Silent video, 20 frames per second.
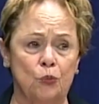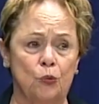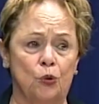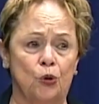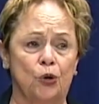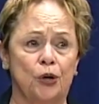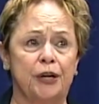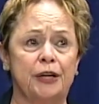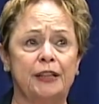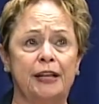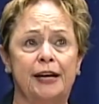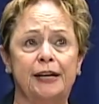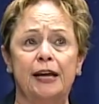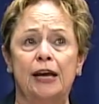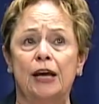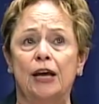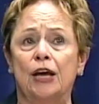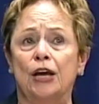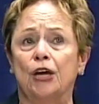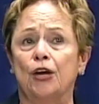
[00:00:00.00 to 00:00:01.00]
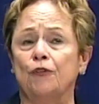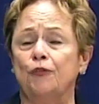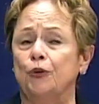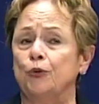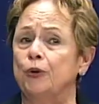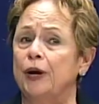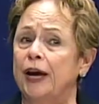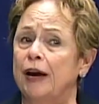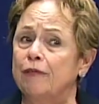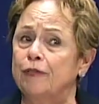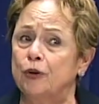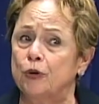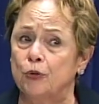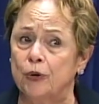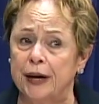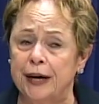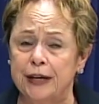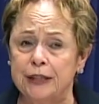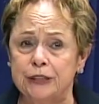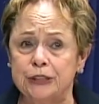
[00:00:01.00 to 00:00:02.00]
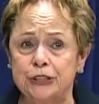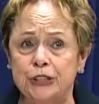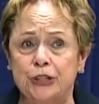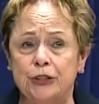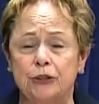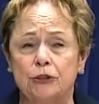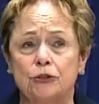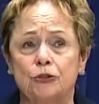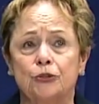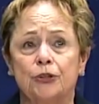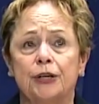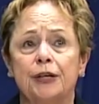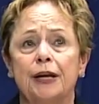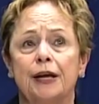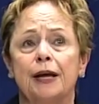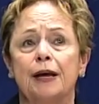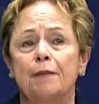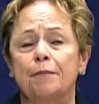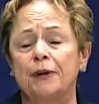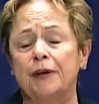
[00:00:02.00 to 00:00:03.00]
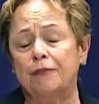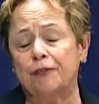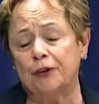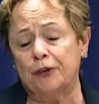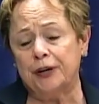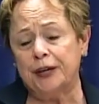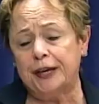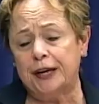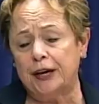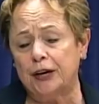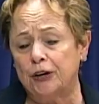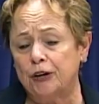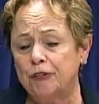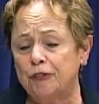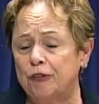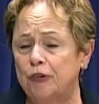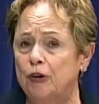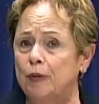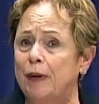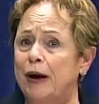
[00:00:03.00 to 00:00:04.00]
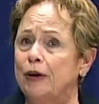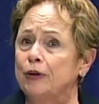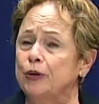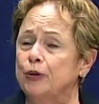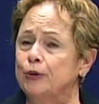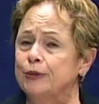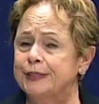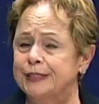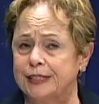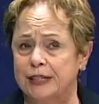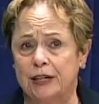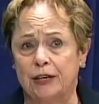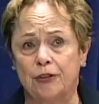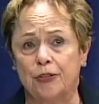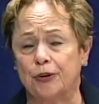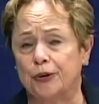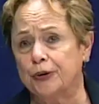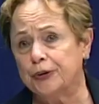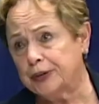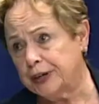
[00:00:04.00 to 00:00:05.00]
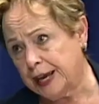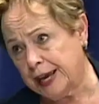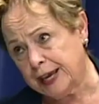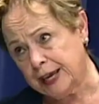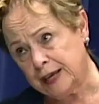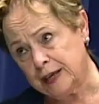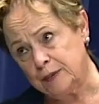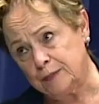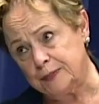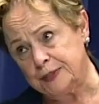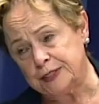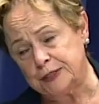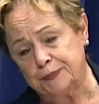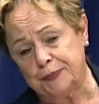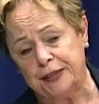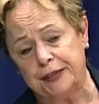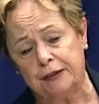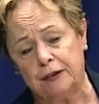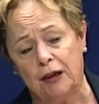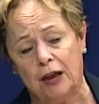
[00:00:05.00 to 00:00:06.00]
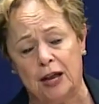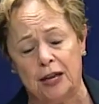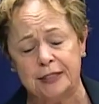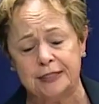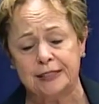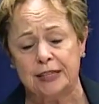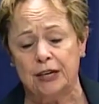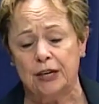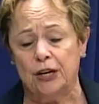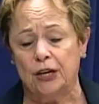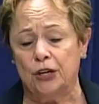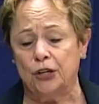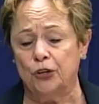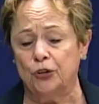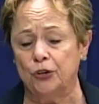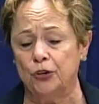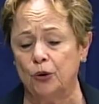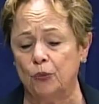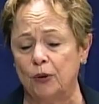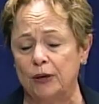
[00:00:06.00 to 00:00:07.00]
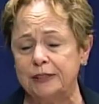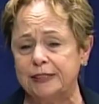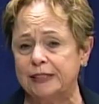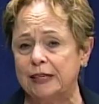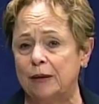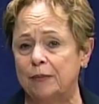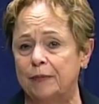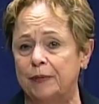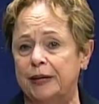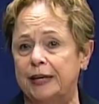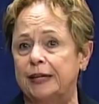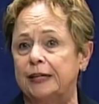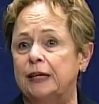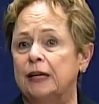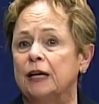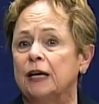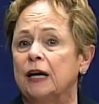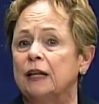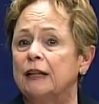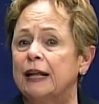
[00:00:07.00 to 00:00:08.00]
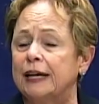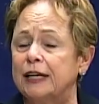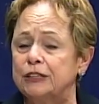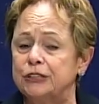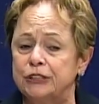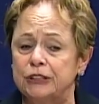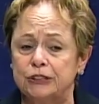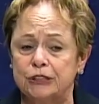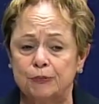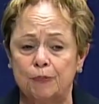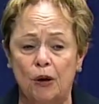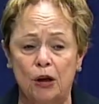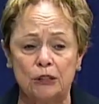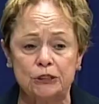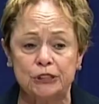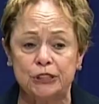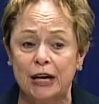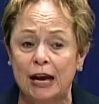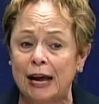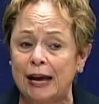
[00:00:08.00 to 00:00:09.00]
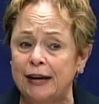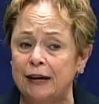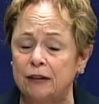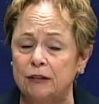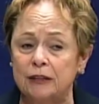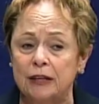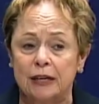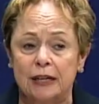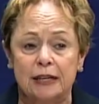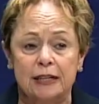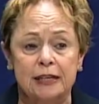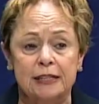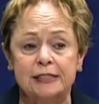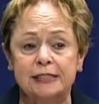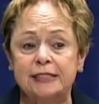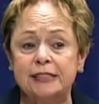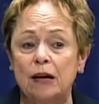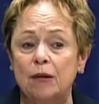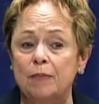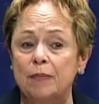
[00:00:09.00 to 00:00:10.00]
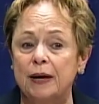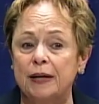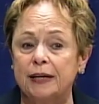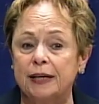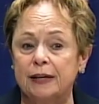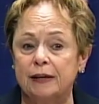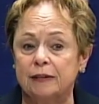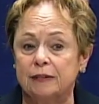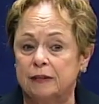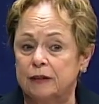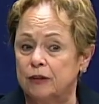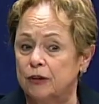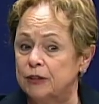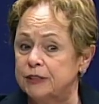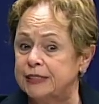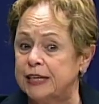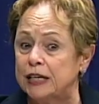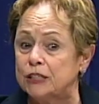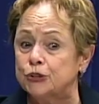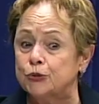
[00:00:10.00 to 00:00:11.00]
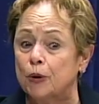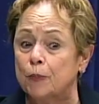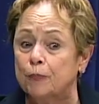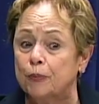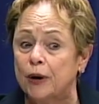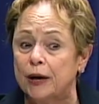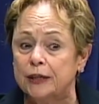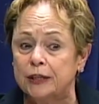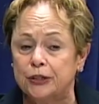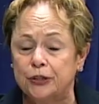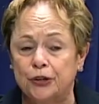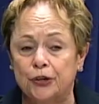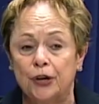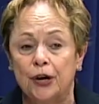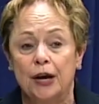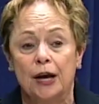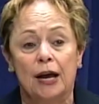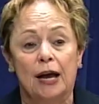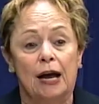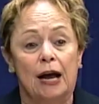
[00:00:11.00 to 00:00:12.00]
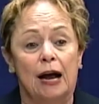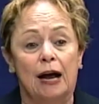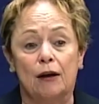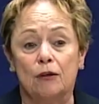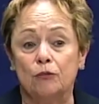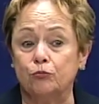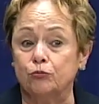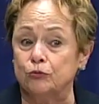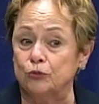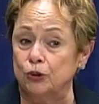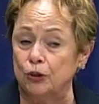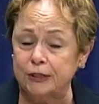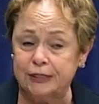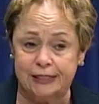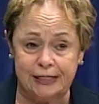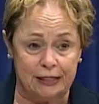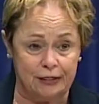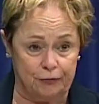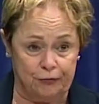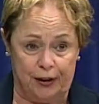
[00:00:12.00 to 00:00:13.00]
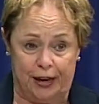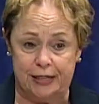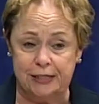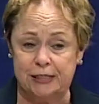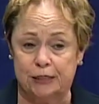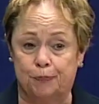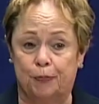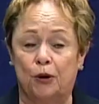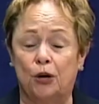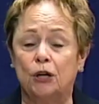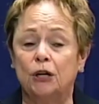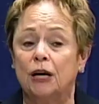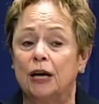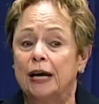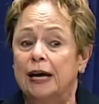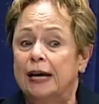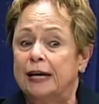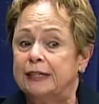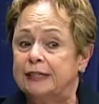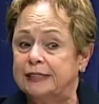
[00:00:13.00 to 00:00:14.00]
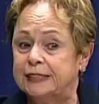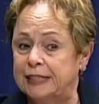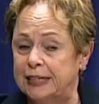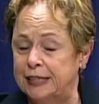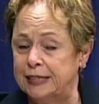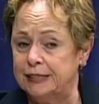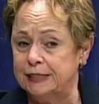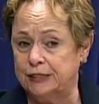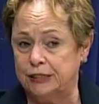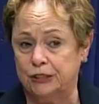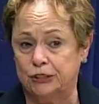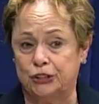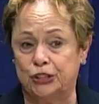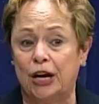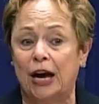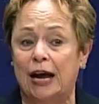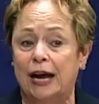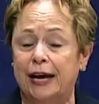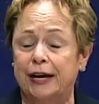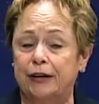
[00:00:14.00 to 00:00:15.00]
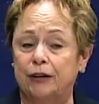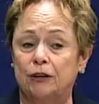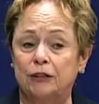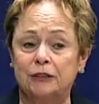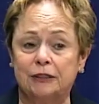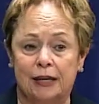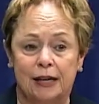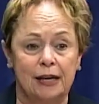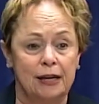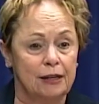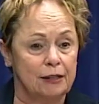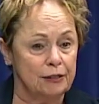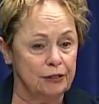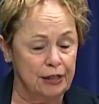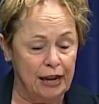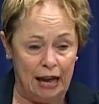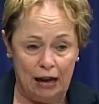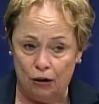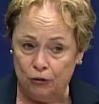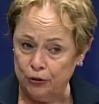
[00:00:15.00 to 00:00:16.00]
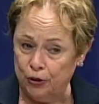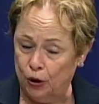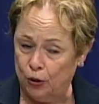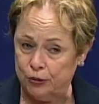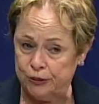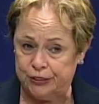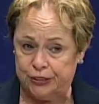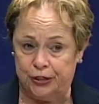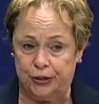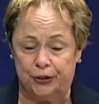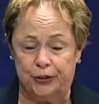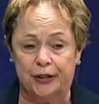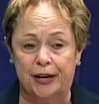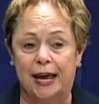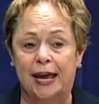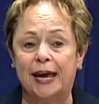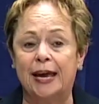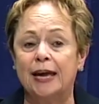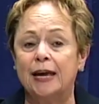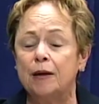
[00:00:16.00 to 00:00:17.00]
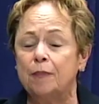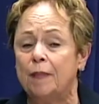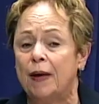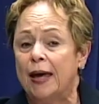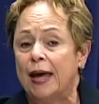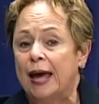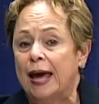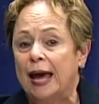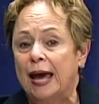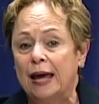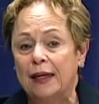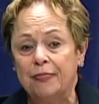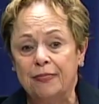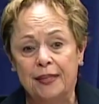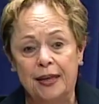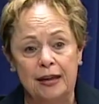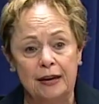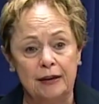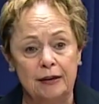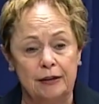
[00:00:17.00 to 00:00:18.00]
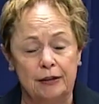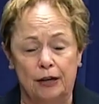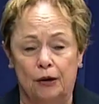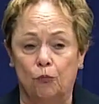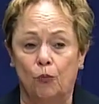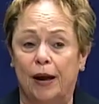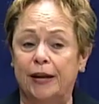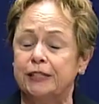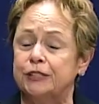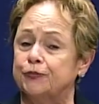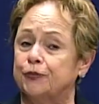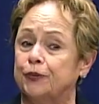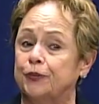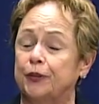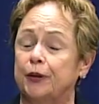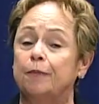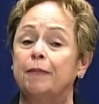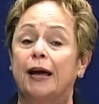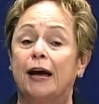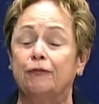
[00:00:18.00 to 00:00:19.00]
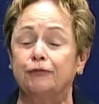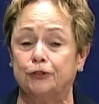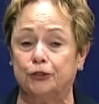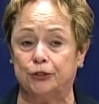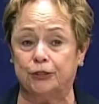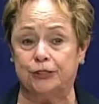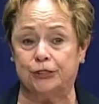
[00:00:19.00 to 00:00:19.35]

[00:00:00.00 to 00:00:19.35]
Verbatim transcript: worry, like, if you have grandchildren, be very careful about using their names because you don't want somebody, like a small child, that somebody, a, uh, you know, a sexual predator, um, looks at Facebook, sees the child, now knows their name, and then uh, waits for them after